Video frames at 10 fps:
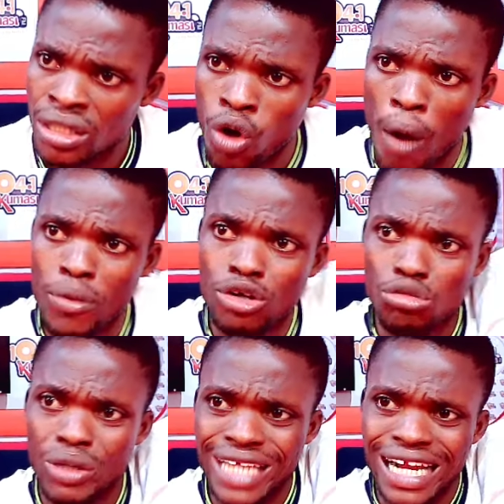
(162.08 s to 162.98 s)
I'm
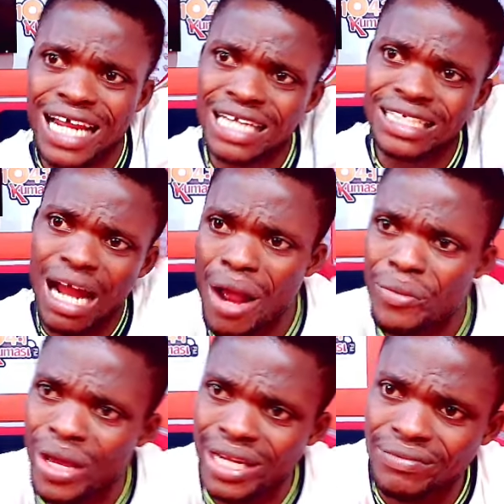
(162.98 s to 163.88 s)
resuming that a day in our
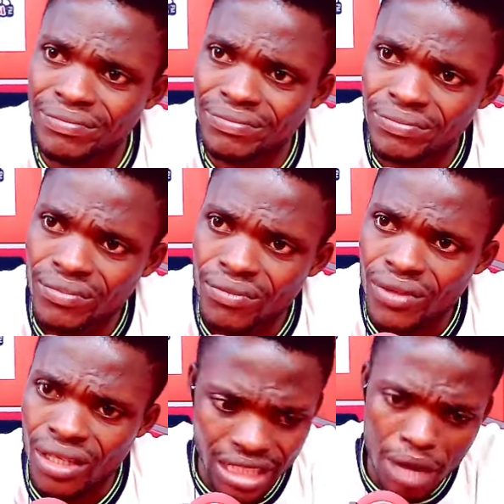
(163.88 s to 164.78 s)
granny.
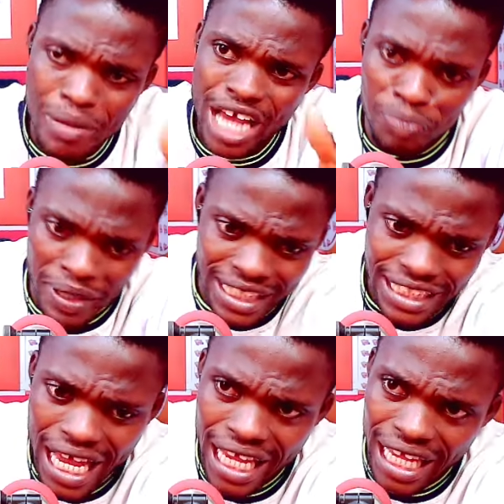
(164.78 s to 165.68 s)
This is me as pretty
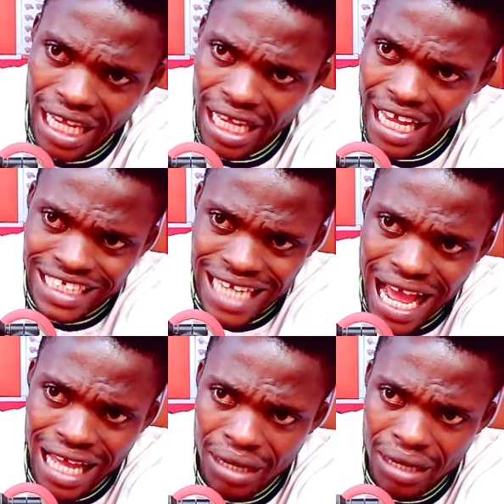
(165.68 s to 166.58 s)
say, a china,
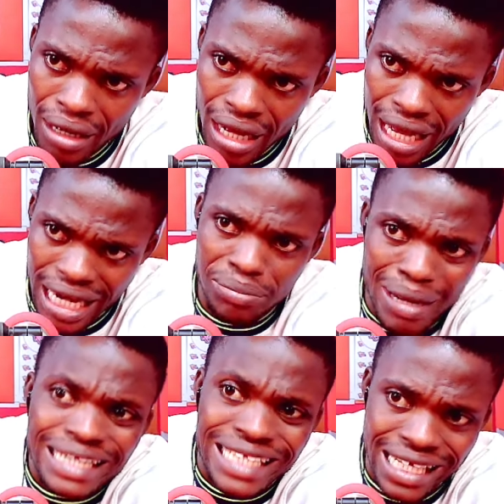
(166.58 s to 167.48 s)
and as
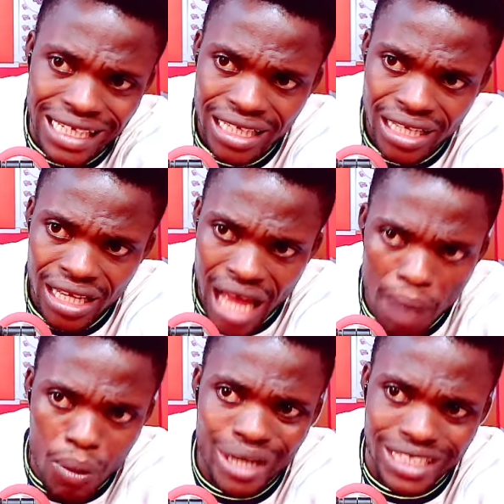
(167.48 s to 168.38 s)
Monday,
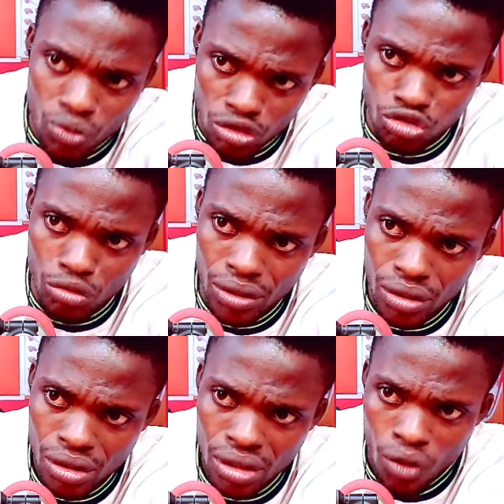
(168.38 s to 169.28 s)
our boys in resuming,
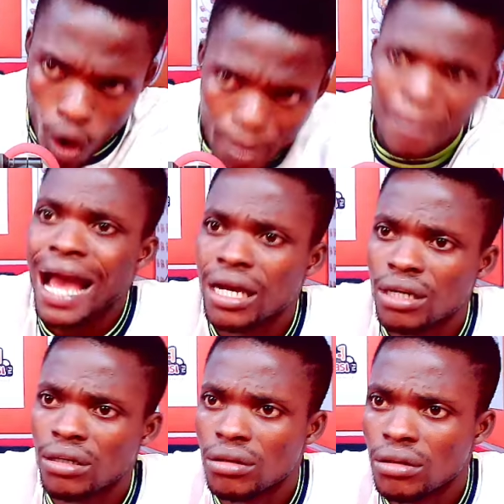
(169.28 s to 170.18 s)
or beba.
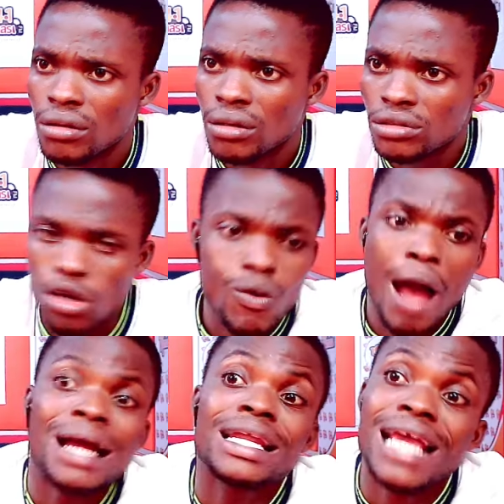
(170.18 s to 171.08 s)
So our
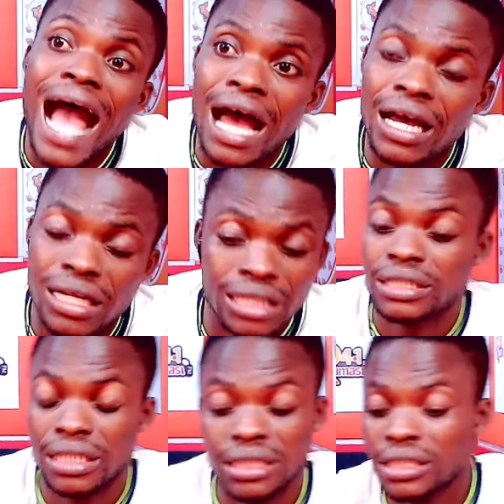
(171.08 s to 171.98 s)
Mandia
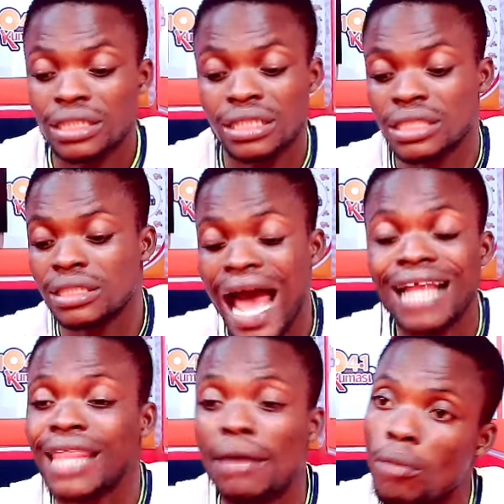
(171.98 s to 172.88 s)
is hard
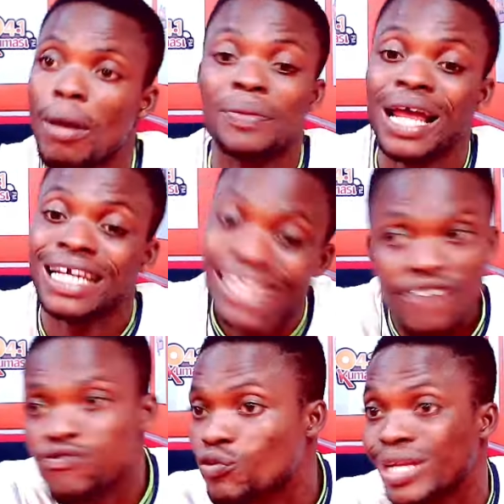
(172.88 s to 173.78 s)
times on my planet
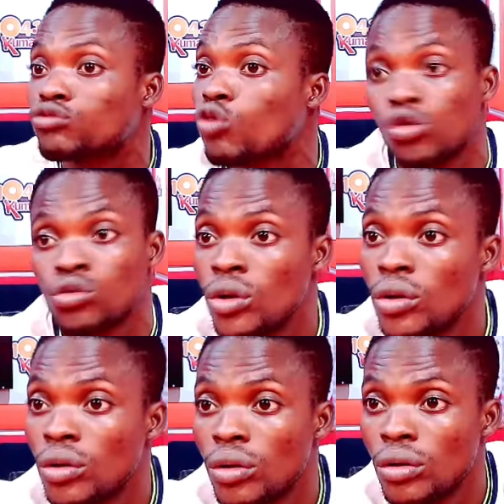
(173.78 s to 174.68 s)
life without one.
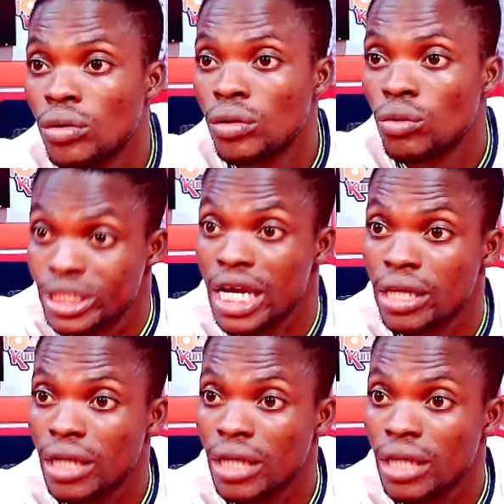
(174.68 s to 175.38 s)
Would you?